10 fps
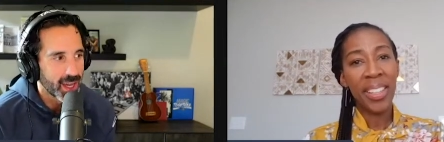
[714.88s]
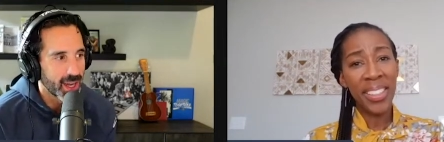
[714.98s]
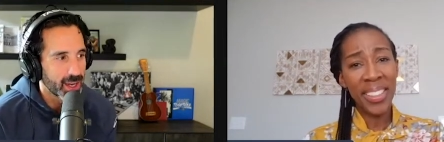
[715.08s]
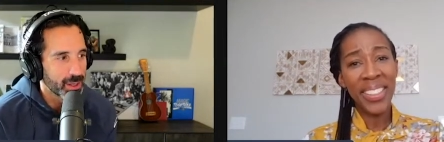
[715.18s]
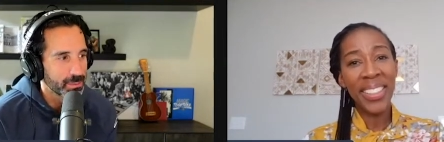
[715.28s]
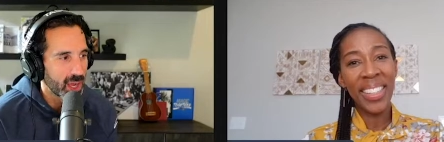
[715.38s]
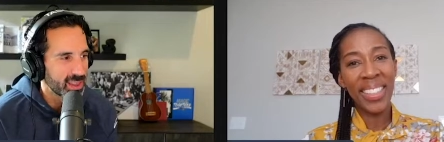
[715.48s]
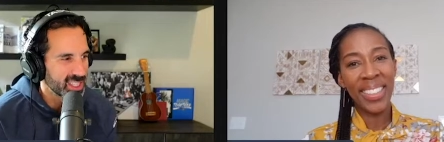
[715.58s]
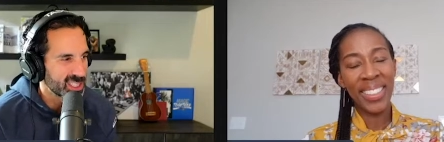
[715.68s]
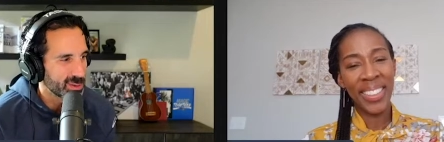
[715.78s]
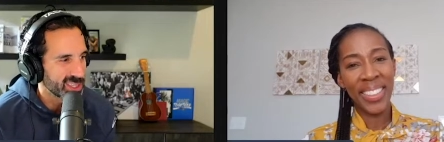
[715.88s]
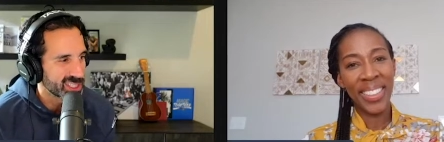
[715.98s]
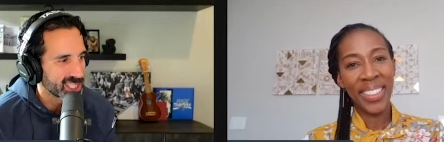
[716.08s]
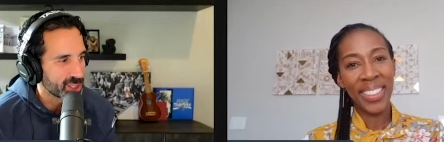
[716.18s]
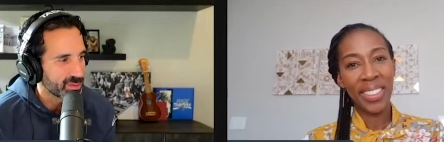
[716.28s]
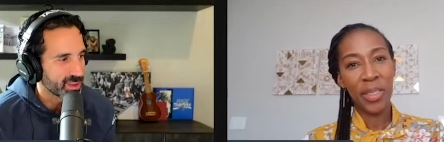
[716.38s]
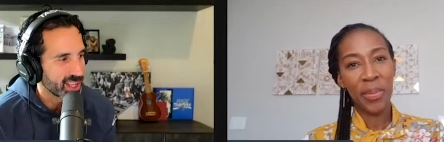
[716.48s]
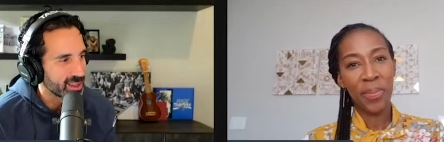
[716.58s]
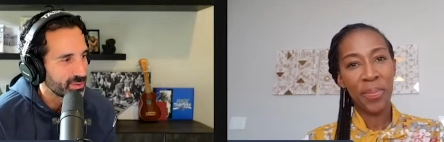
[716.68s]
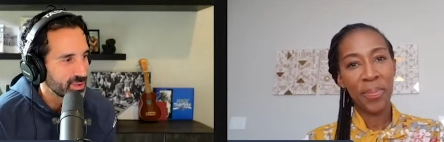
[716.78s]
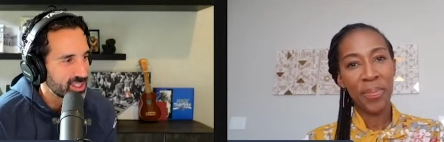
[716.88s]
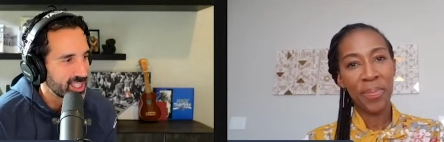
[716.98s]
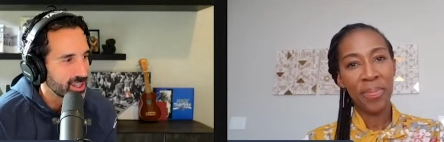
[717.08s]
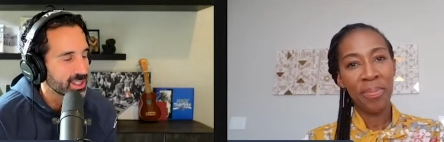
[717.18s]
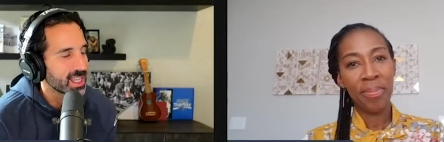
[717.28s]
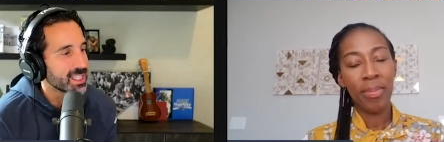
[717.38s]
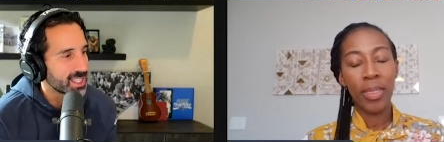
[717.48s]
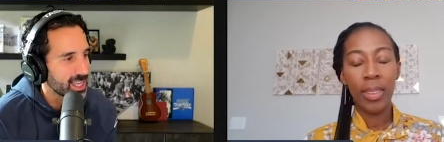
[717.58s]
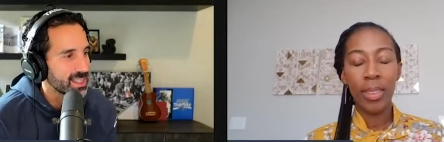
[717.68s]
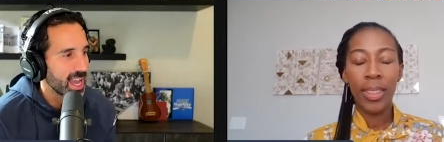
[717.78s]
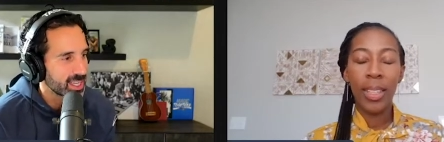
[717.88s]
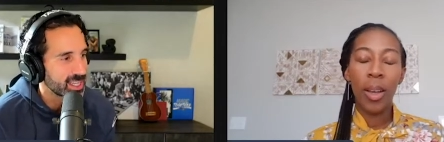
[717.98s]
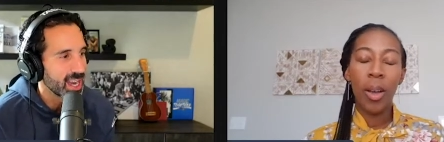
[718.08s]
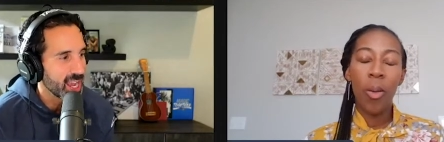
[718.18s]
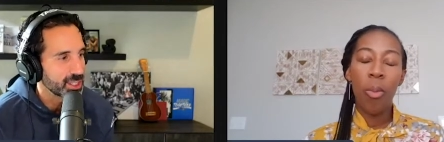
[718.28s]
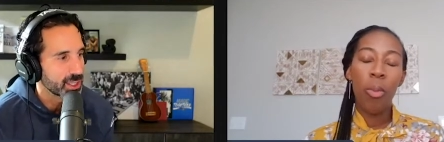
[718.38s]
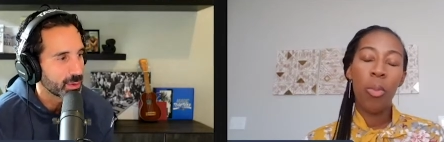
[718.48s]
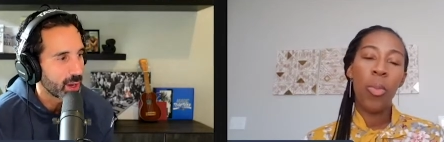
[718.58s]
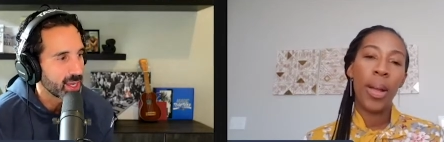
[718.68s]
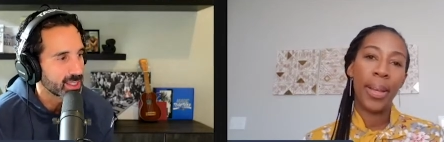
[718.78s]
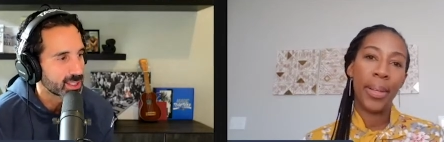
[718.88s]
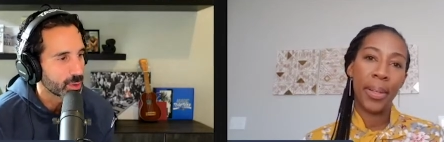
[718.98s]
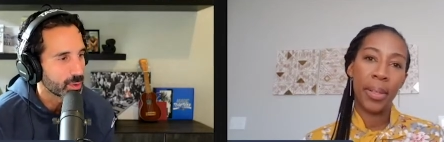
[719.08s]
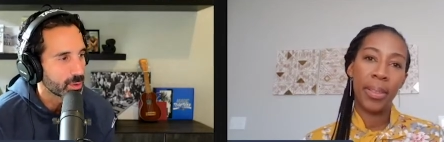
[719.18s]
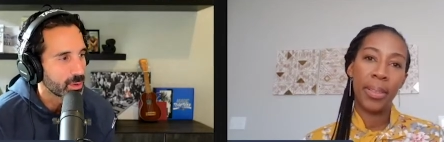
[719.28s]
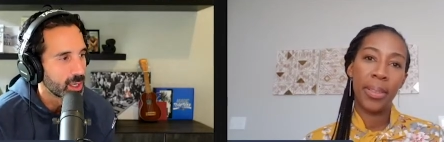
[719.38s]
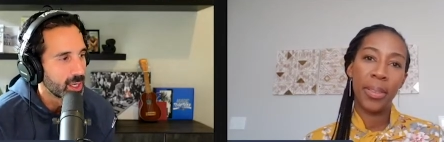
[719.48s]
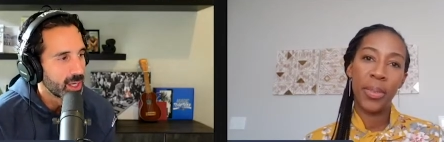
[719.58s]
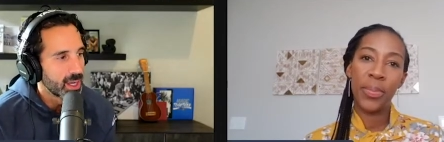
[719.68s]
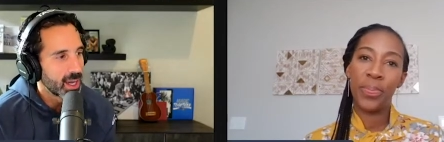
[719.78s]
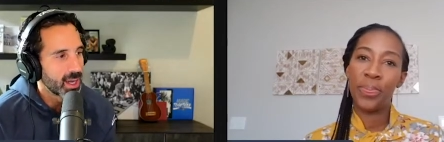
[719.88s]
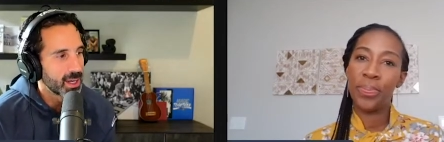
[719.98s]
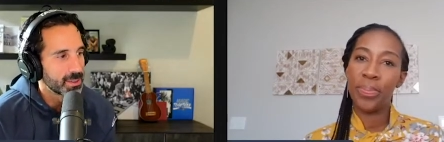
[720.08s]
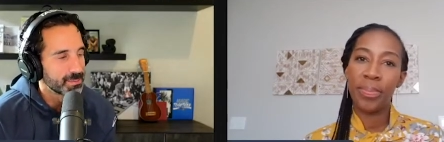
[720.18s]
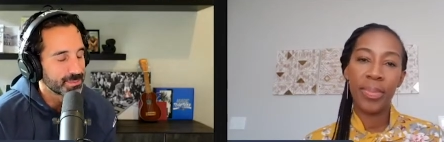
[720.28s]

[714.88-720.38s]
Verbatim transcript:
Speaker 1: I think she's been in the district for like 50 years, and it's like that connection, right? And so, um,